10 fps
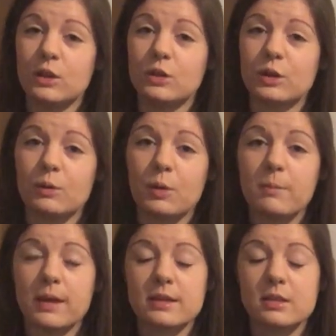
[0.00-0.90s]
a look at what
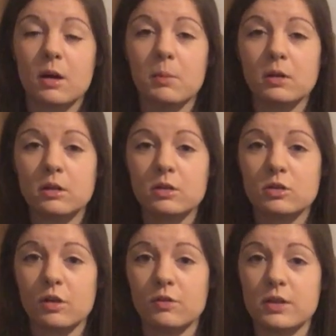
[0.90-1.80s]
makes our bottlenose
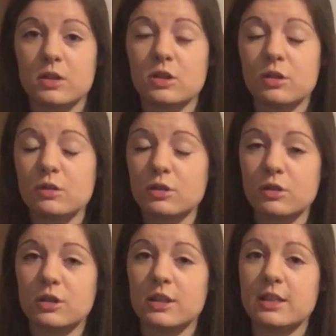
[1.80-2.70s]
dolphins so
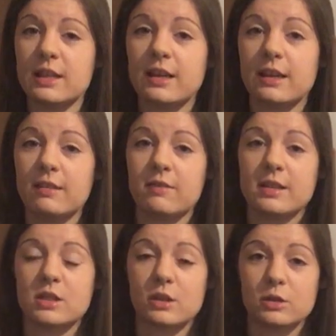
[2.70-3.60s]
suited to their life
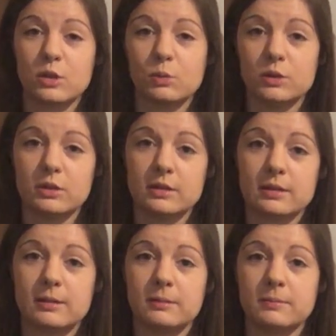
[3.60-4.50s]
in Scottish waters.